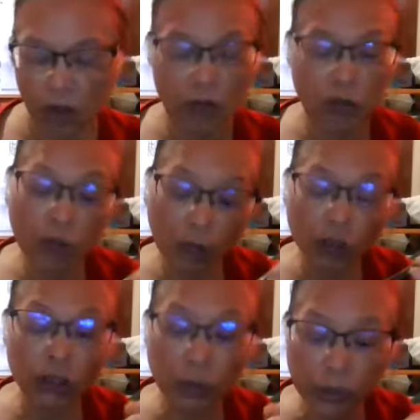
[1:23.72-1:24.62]
and you don't
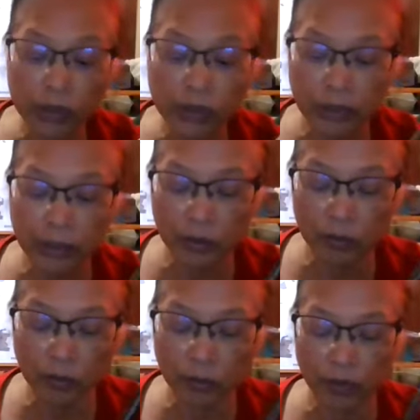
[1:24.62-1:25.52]
squeeze it
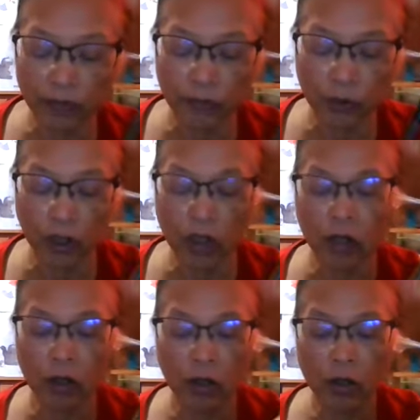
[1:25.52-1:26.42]
before
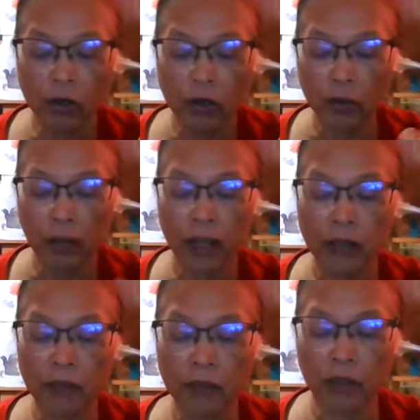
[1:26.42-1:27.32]
you
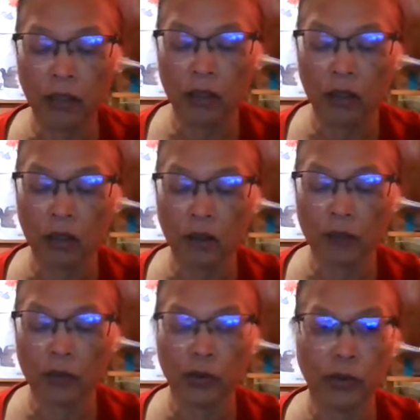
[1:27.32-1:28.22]
paint, but you
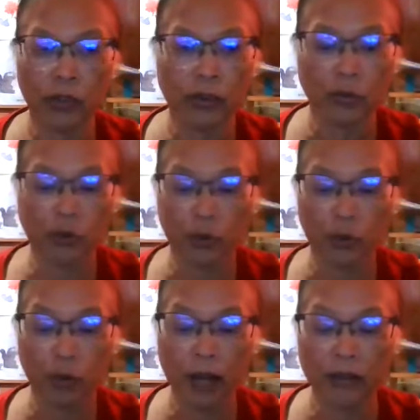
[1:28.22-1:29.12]
squeeze it when you're
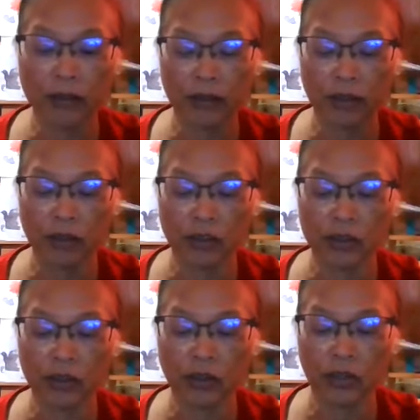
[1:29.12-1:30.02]
practicing, just
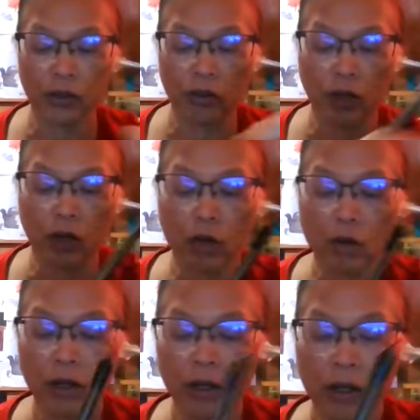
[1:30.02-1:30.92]
so that you know.
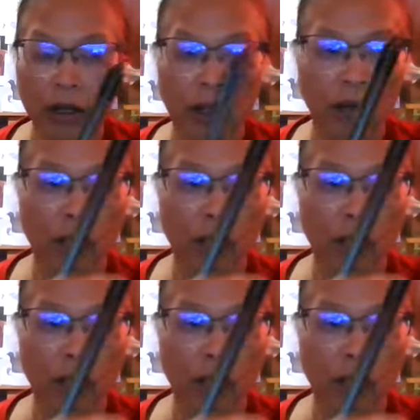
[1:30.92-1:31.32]
Here, I'm